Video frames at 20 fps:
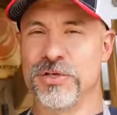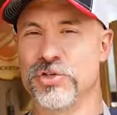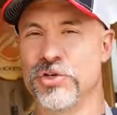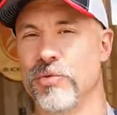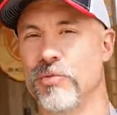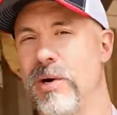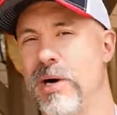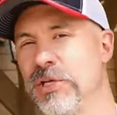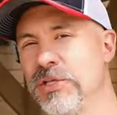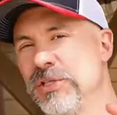
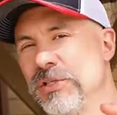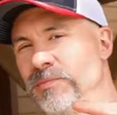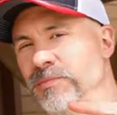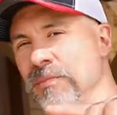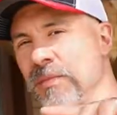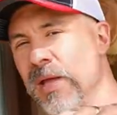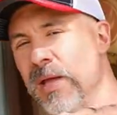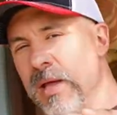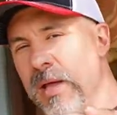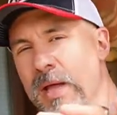sure you're watching
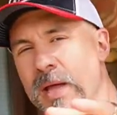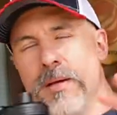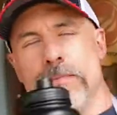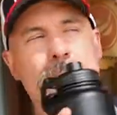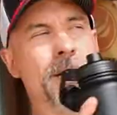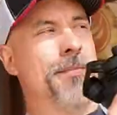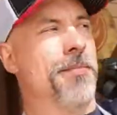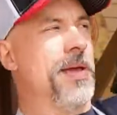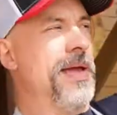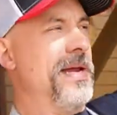
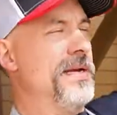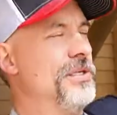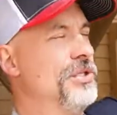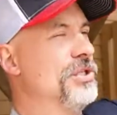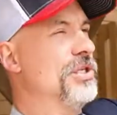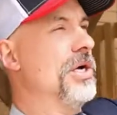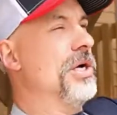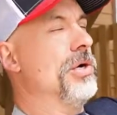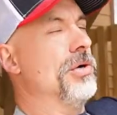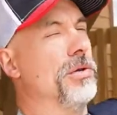my main
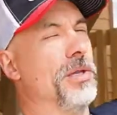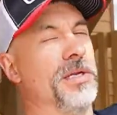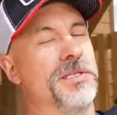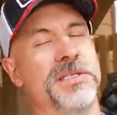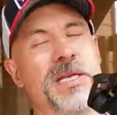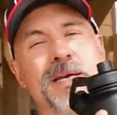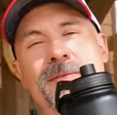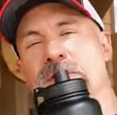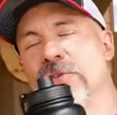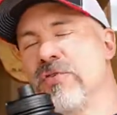show.
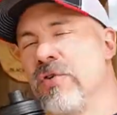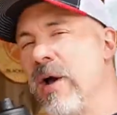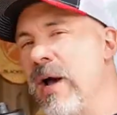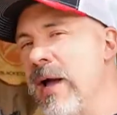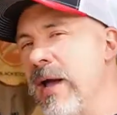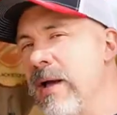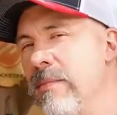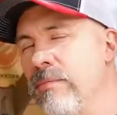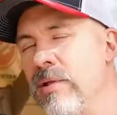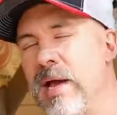Let's give it a
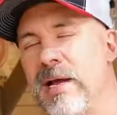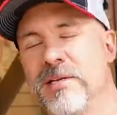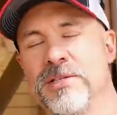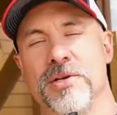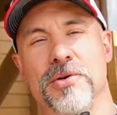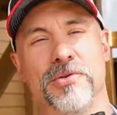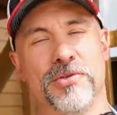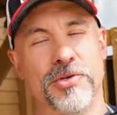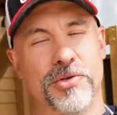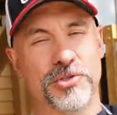try on
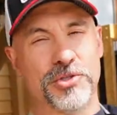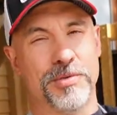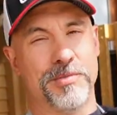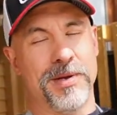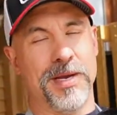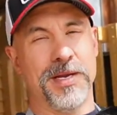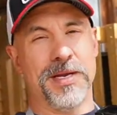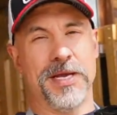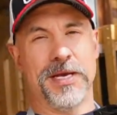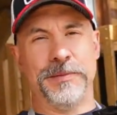Blackstone social
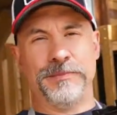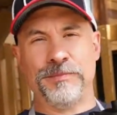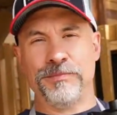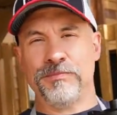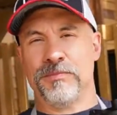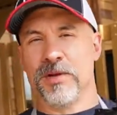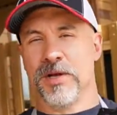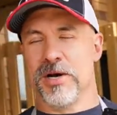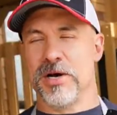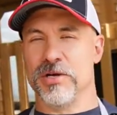media.
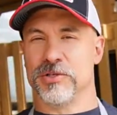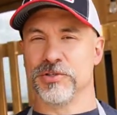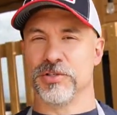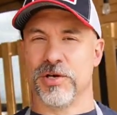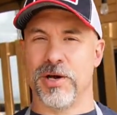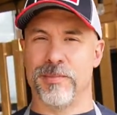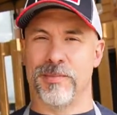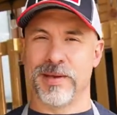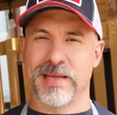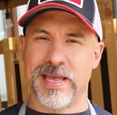
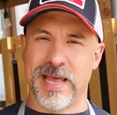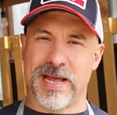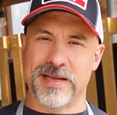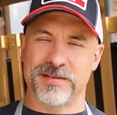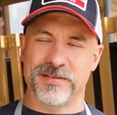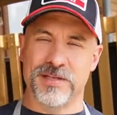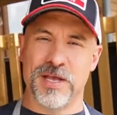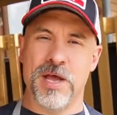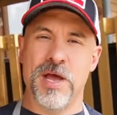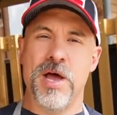Also, I'm a
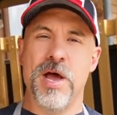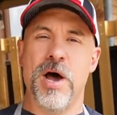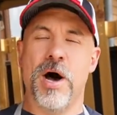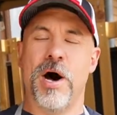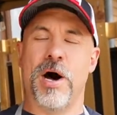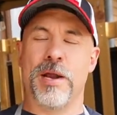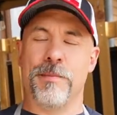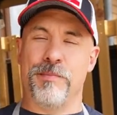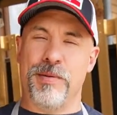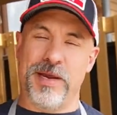guest
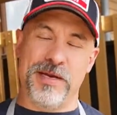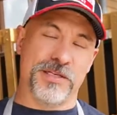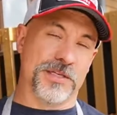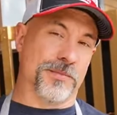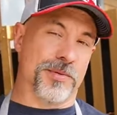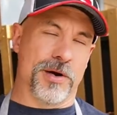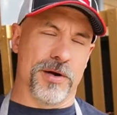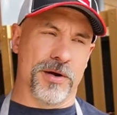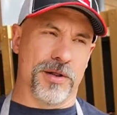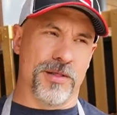on
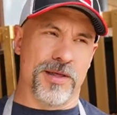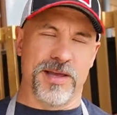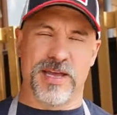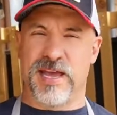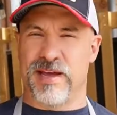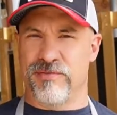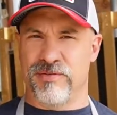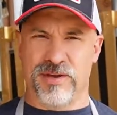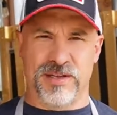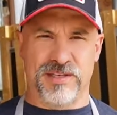Pizza Party like
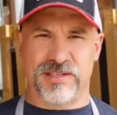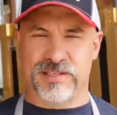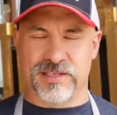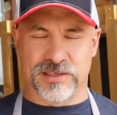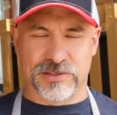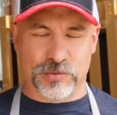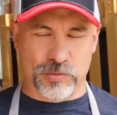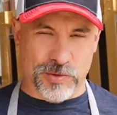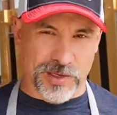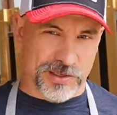every
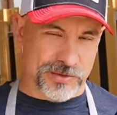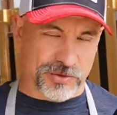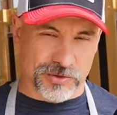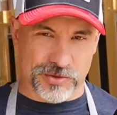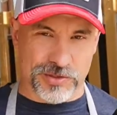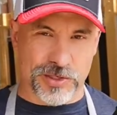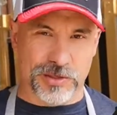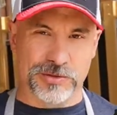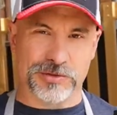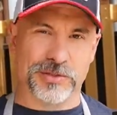six weeks or
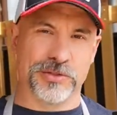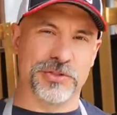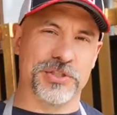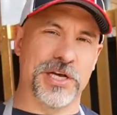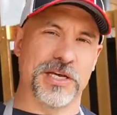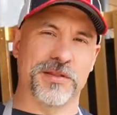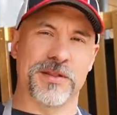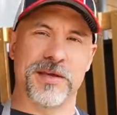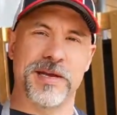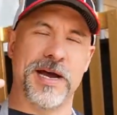so. So
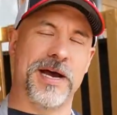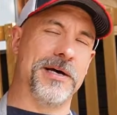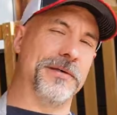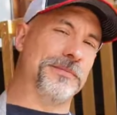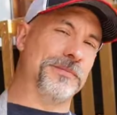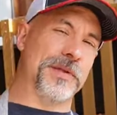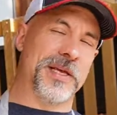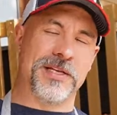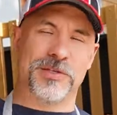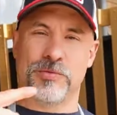check that
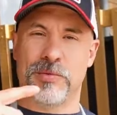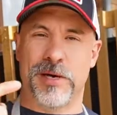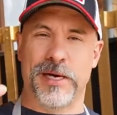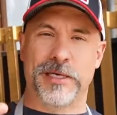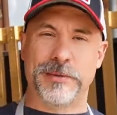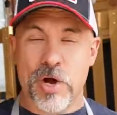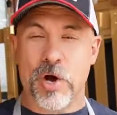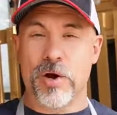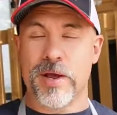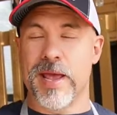out as
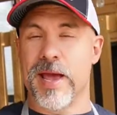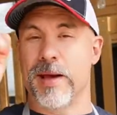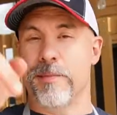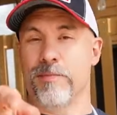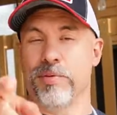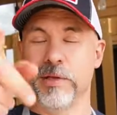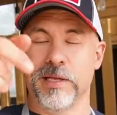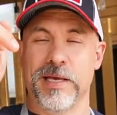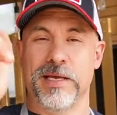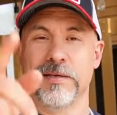well. Oh, yeah,
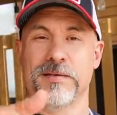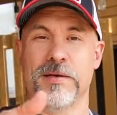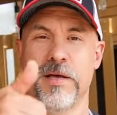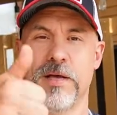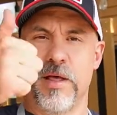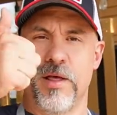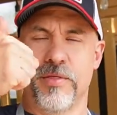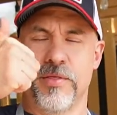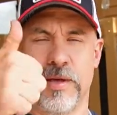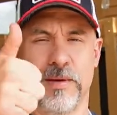please
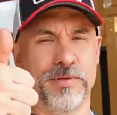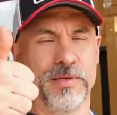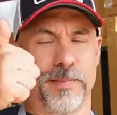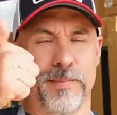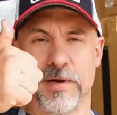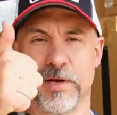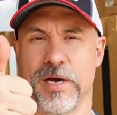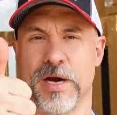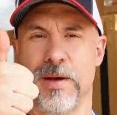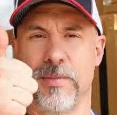thumbs up
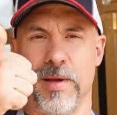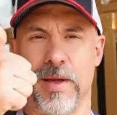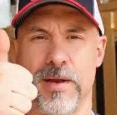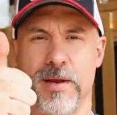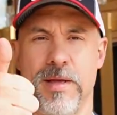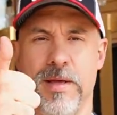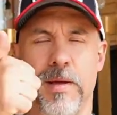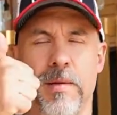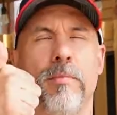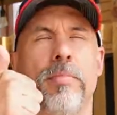and a comment.
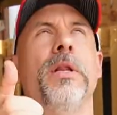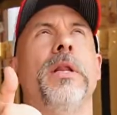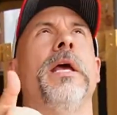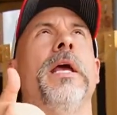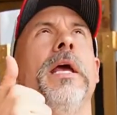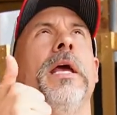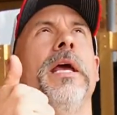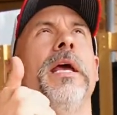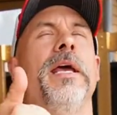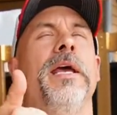
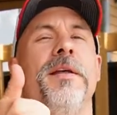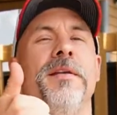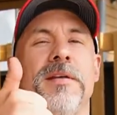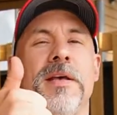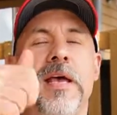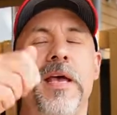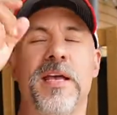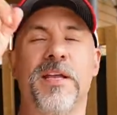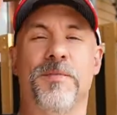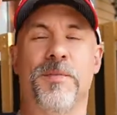Please.
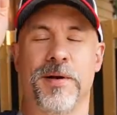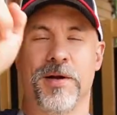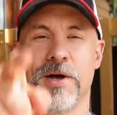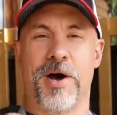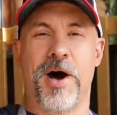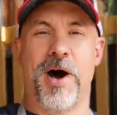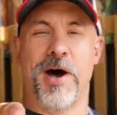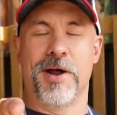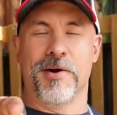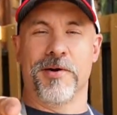It's been an
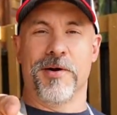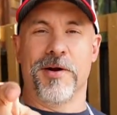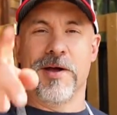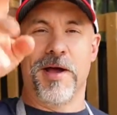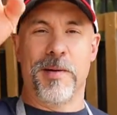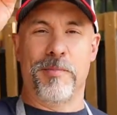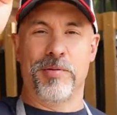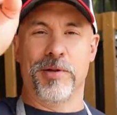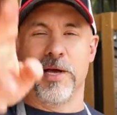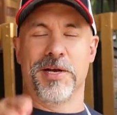honor,
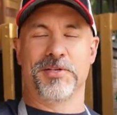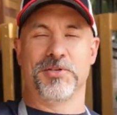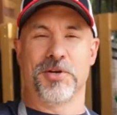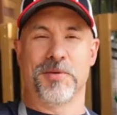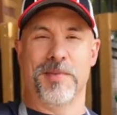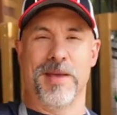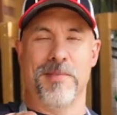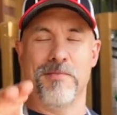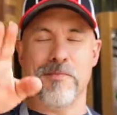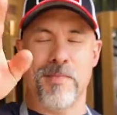a pleasure
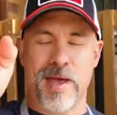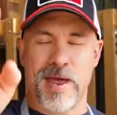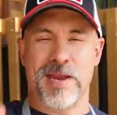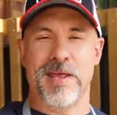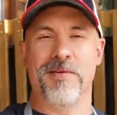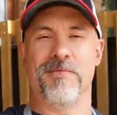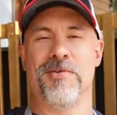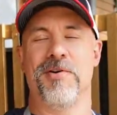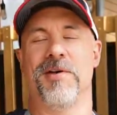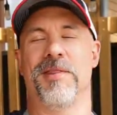to meet
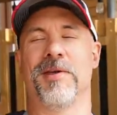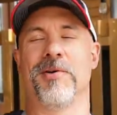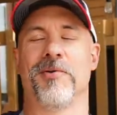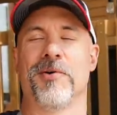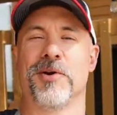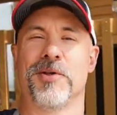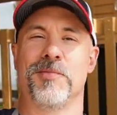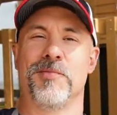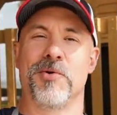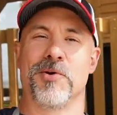many of you on the
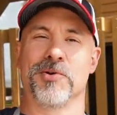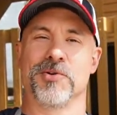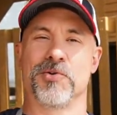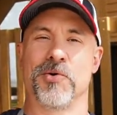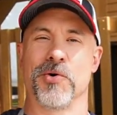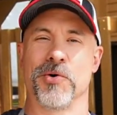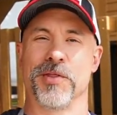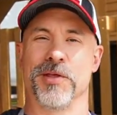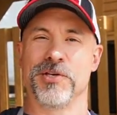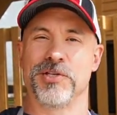Griddlemore
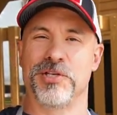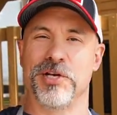tour this